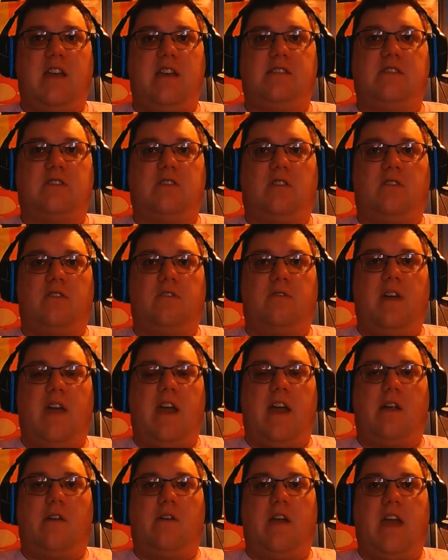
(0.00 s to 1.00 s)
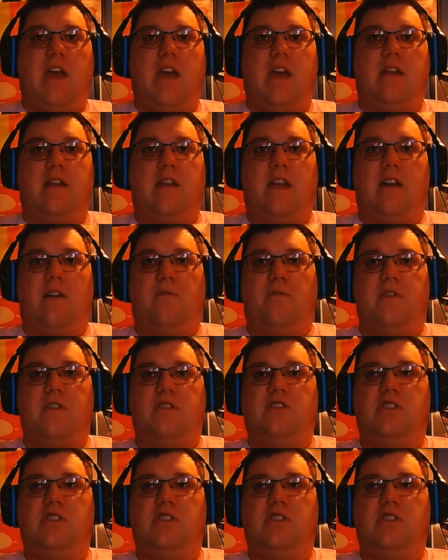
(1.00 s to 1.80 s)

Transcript: is a total airhead, Evelyn.